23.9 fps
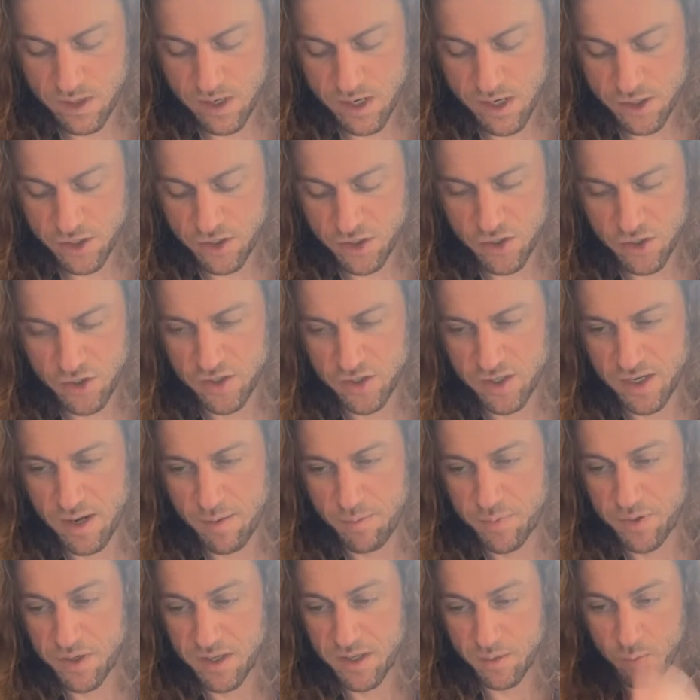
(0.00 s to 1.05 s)
I should just
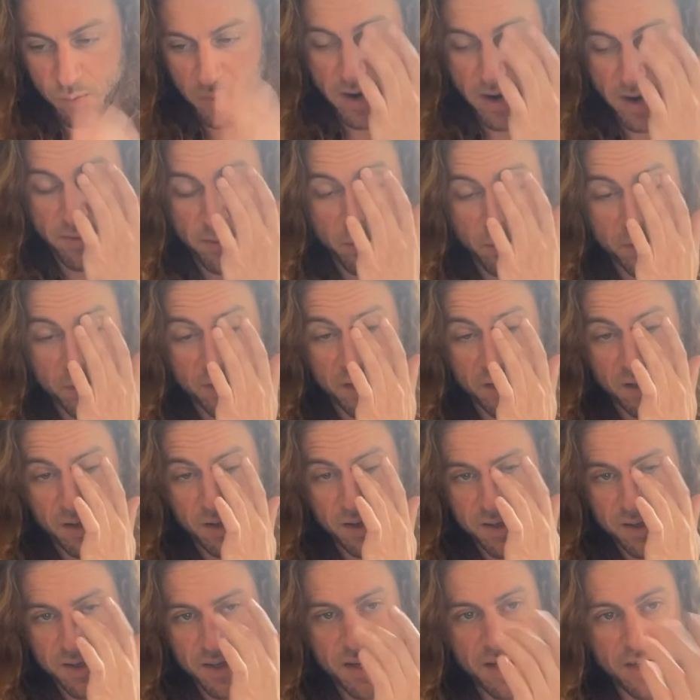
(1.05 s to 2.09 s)
stop putting the private ones in there
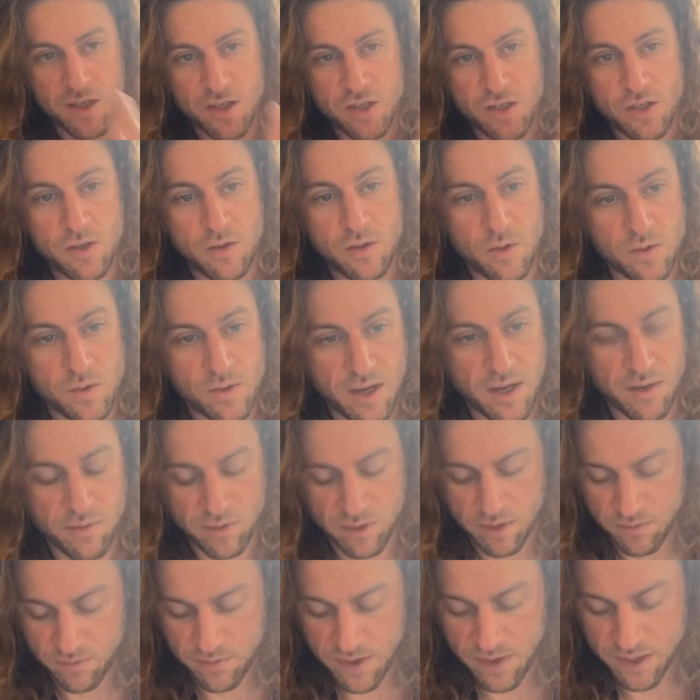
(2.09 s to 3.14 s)
because I can just do those after
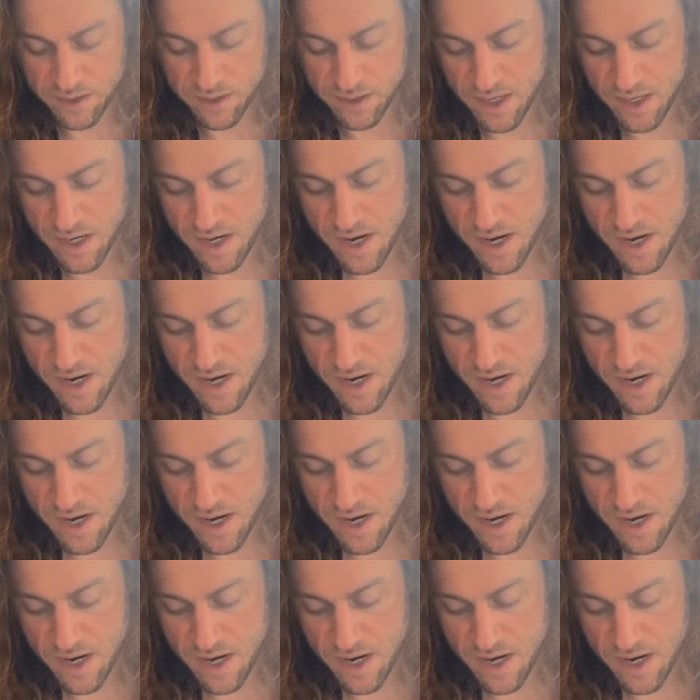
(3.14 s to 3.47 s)
the fact.